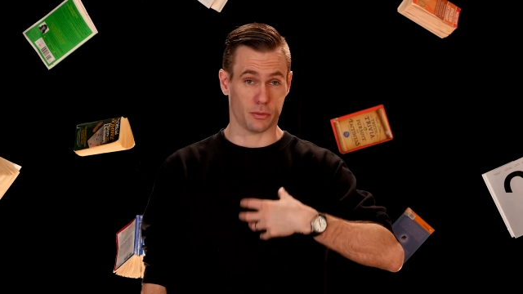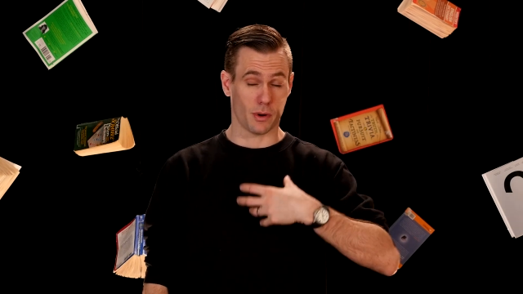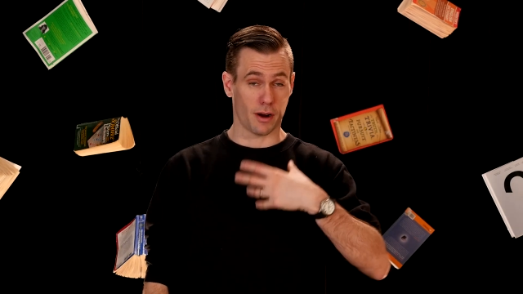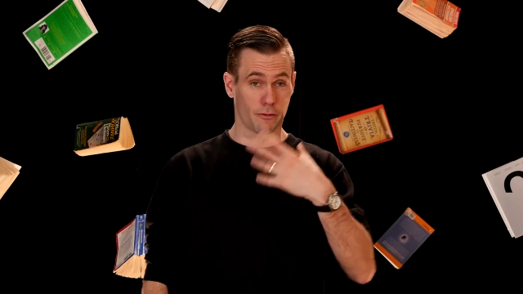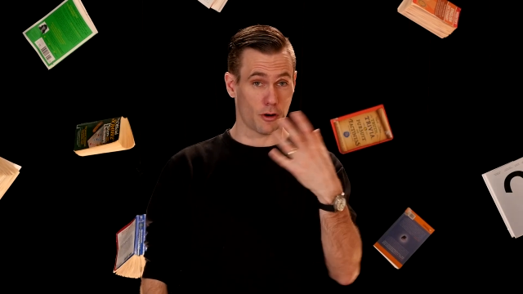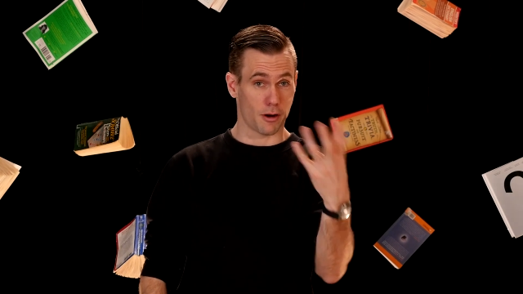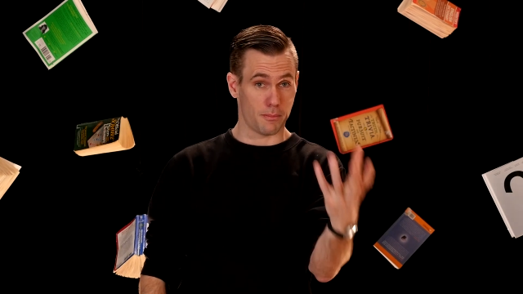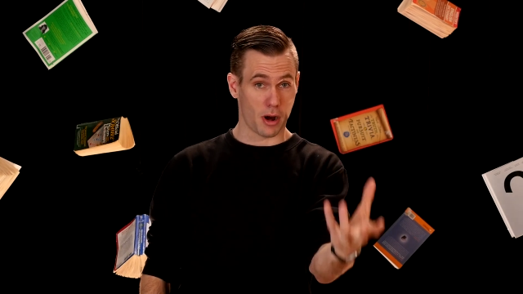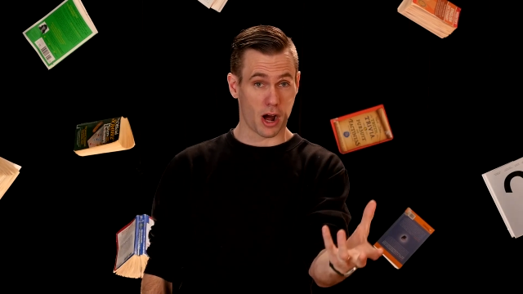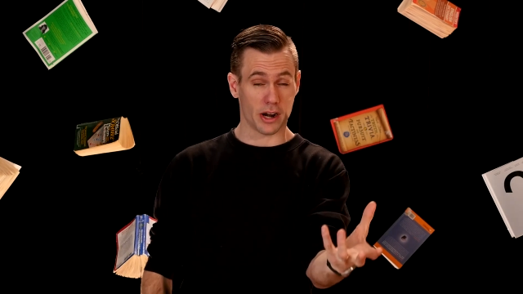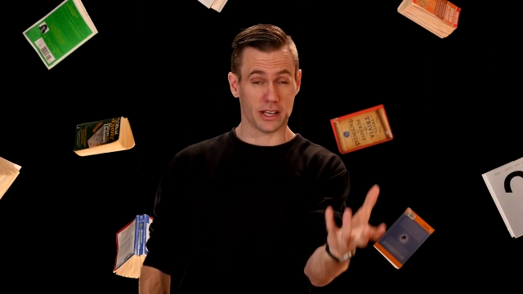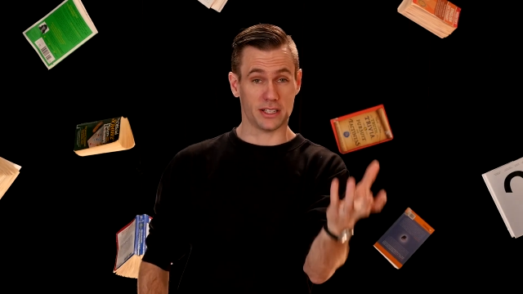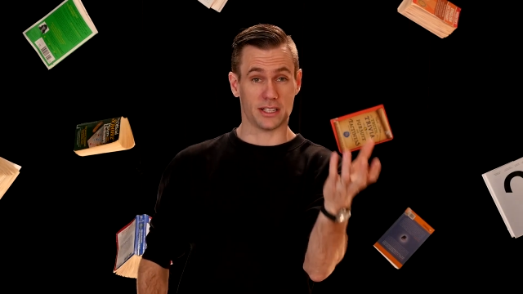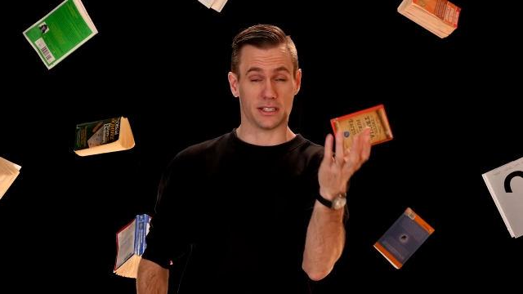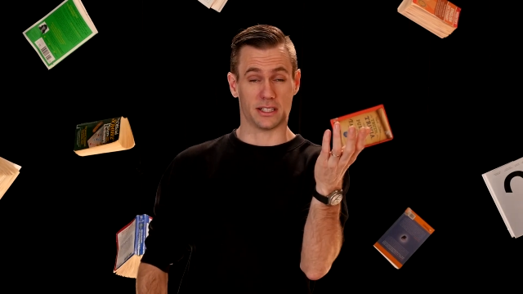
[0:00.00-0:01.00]
we offer our
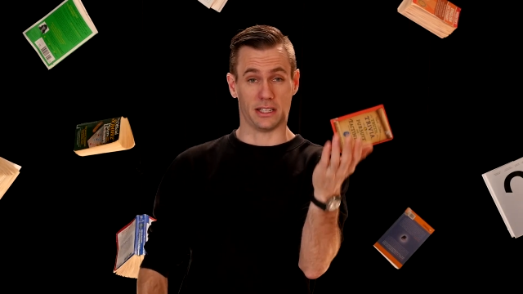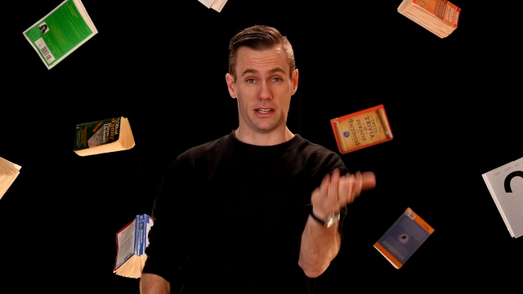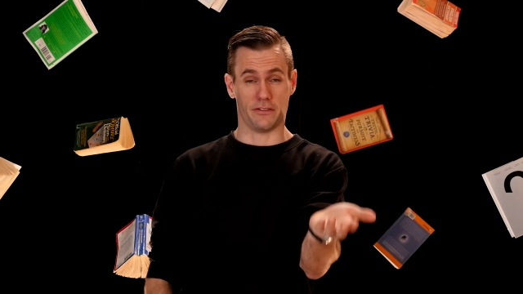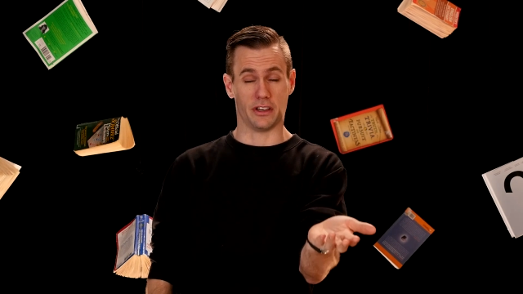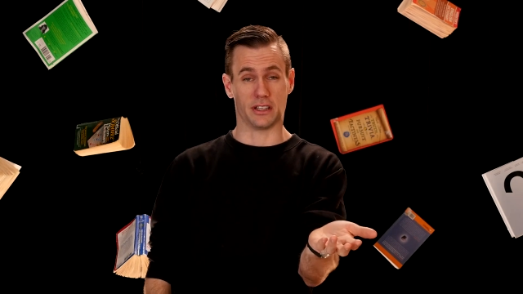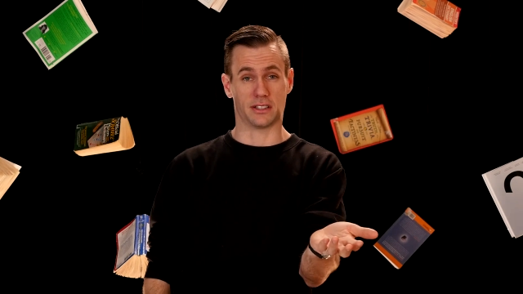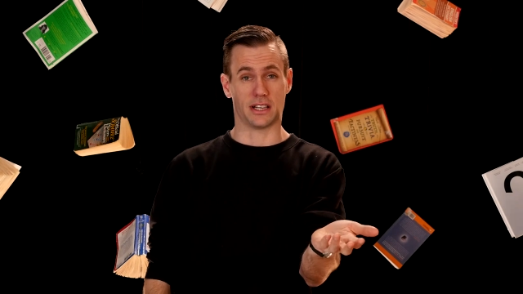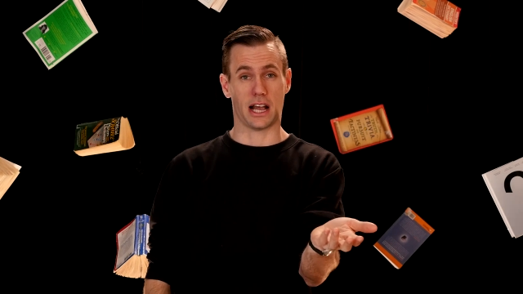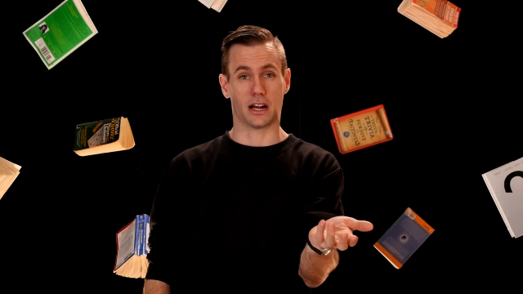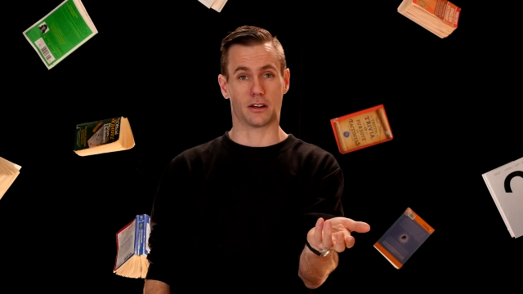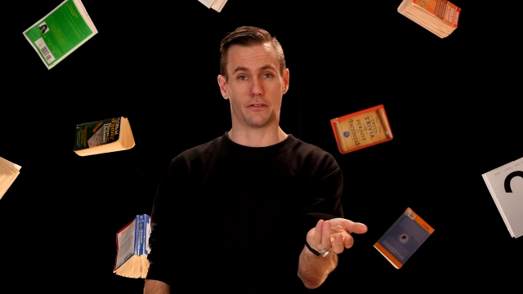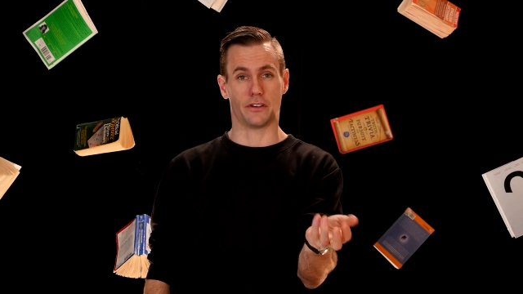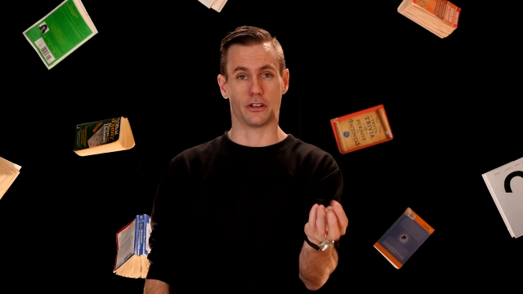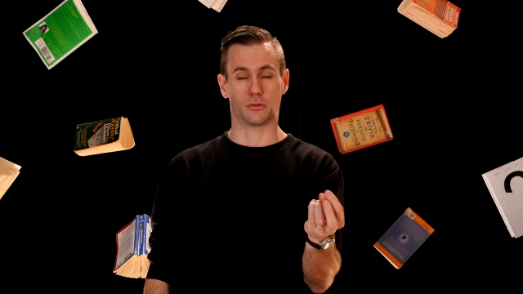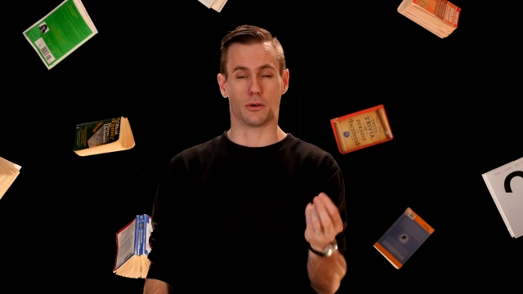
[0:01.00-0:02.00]
bodies as a living sacrifice.